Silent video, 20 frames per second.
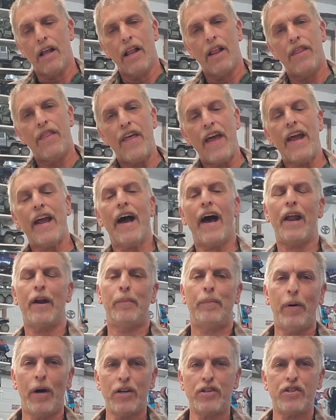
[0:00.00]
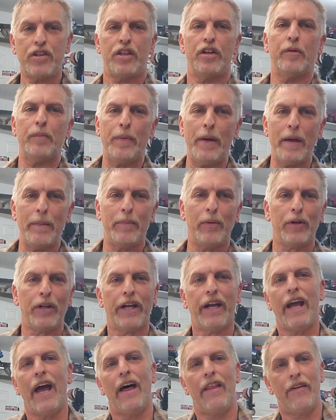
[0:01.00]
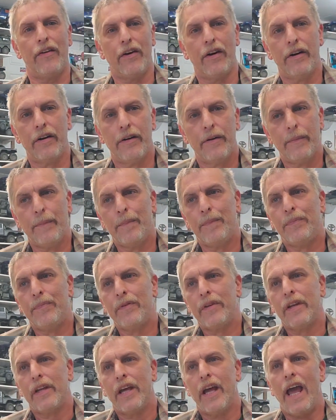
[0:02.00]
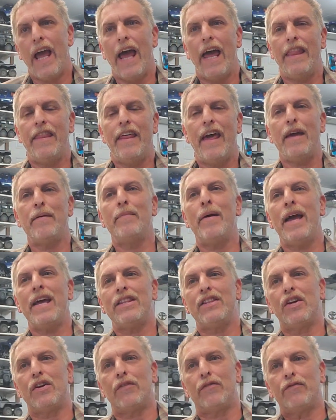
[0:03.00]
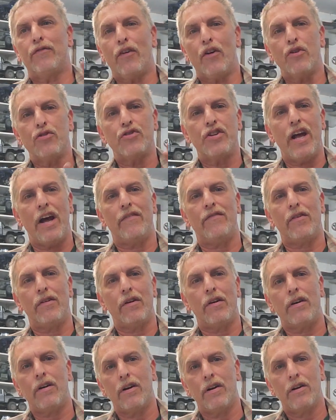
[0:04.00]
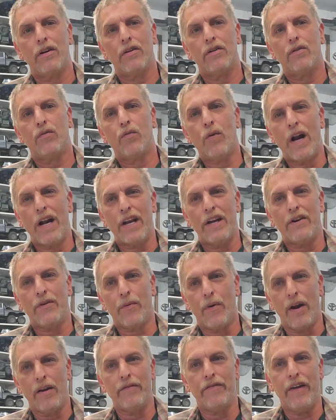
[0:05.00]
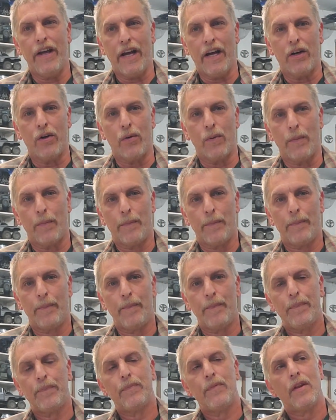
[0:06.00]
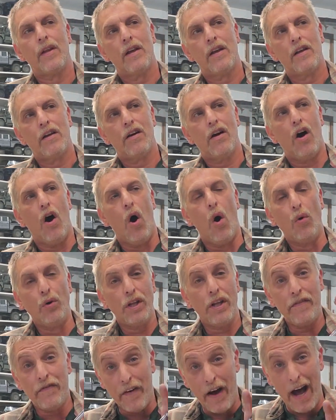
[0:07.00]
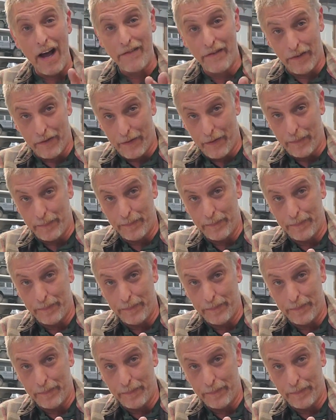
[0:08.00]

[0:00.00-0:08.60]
They got a bunch of their people together and they made their first ever ready to run vehicle. Only 5 of them.